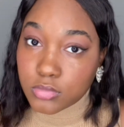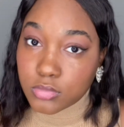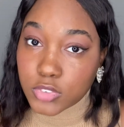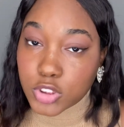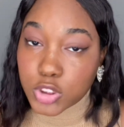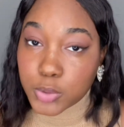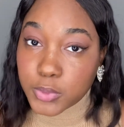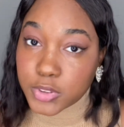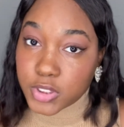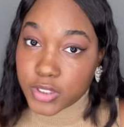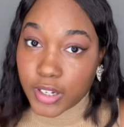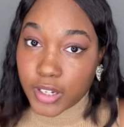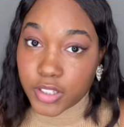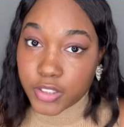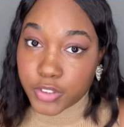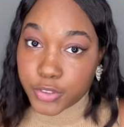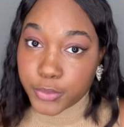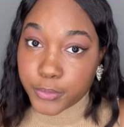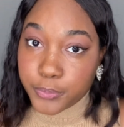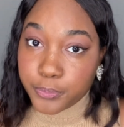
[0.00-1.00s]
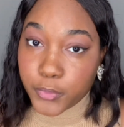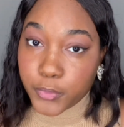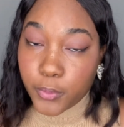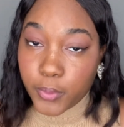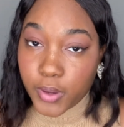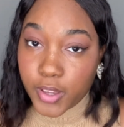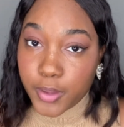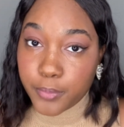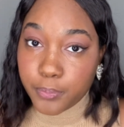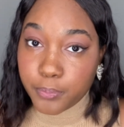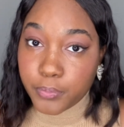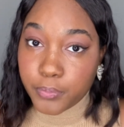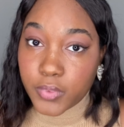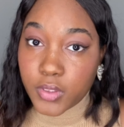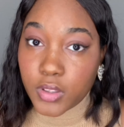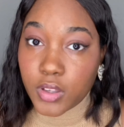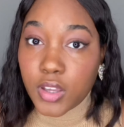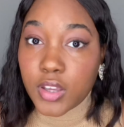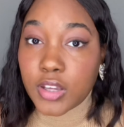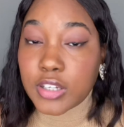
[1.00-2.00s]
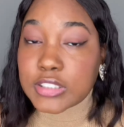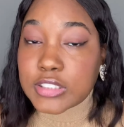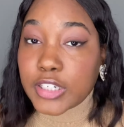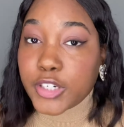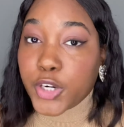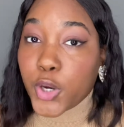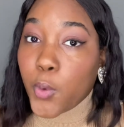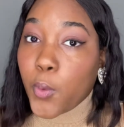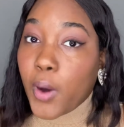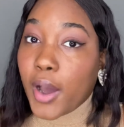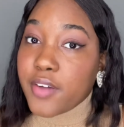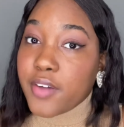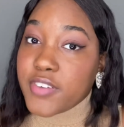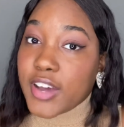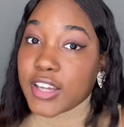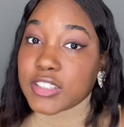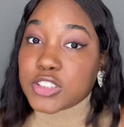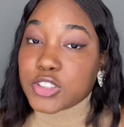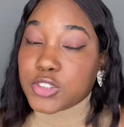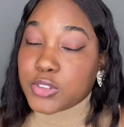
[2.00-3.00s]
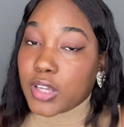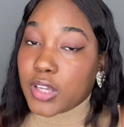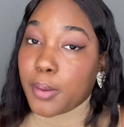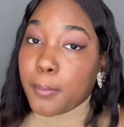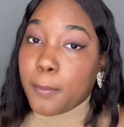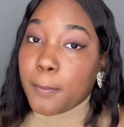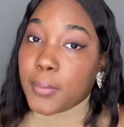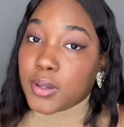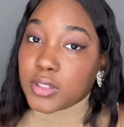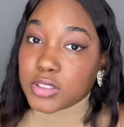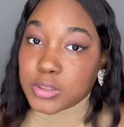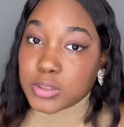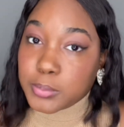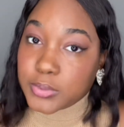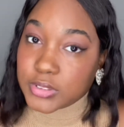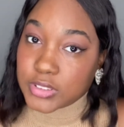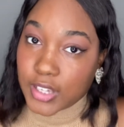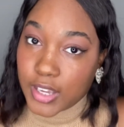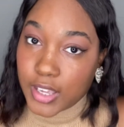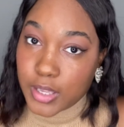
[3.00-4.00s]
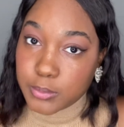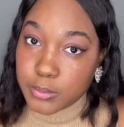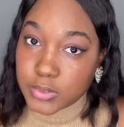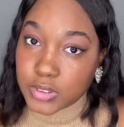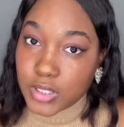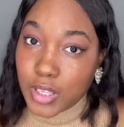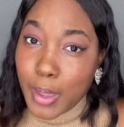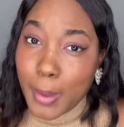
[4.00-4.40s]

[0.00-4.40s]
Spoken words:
do what you gotta do, okay? Because I know I've had to do that multiple times.